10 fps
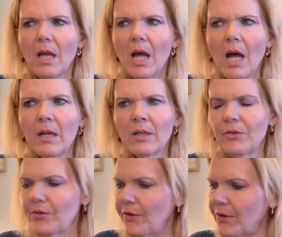I don't know, it
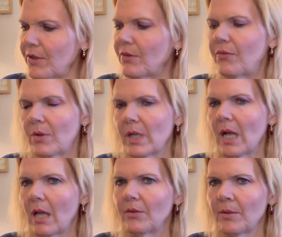was 30 or
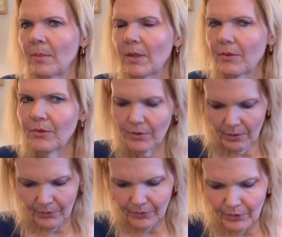$40 a month. It was, it
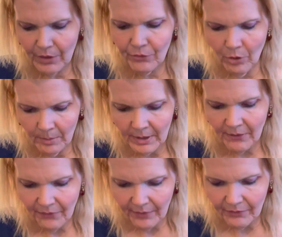was, it's normally
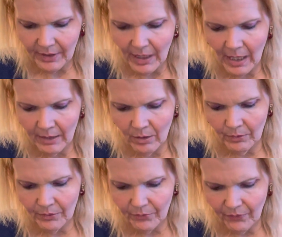50. I know
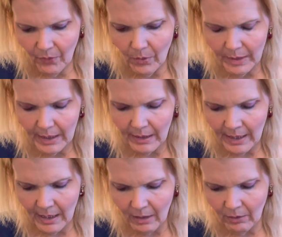it's 40
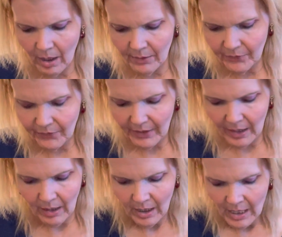now on
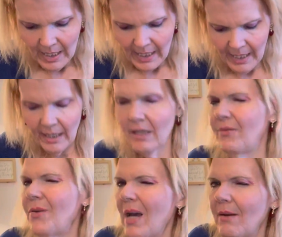sale. And if
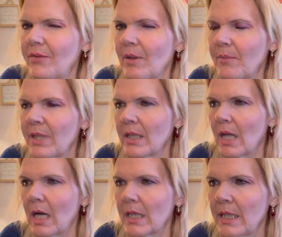you have something
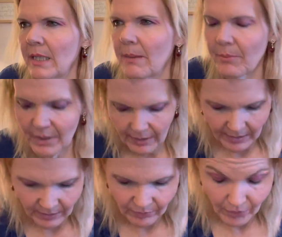locked in, they bring it
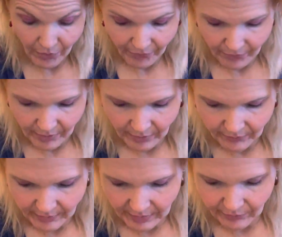down to 30. So
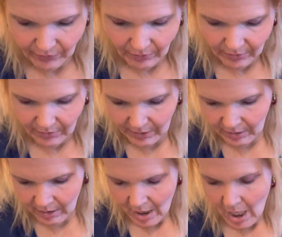that's a good
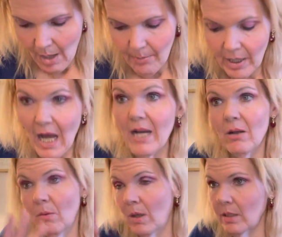deal. But I
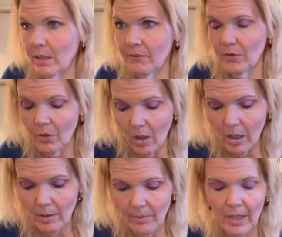don't want to even
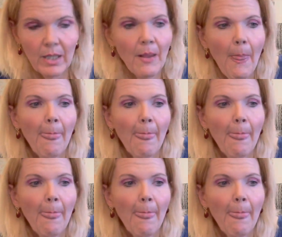talk about it.